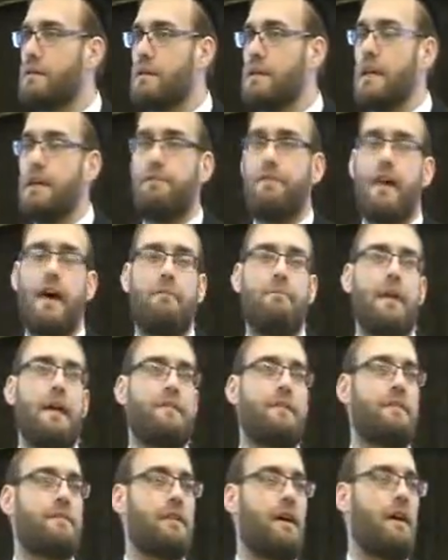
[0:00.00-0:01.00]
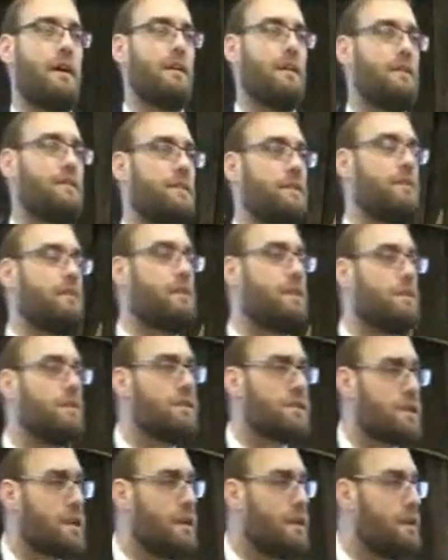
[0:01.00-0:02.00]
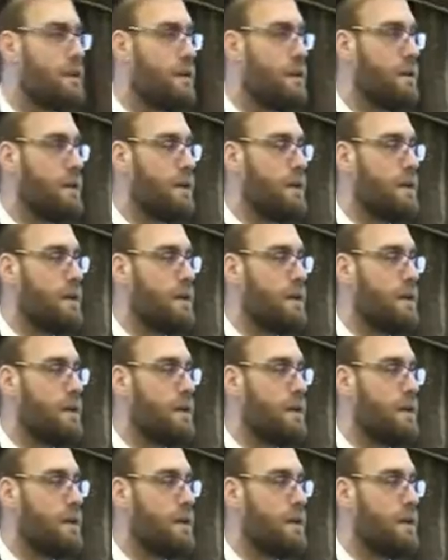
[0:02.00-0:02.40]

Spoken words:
give them necessarily see the kedushin,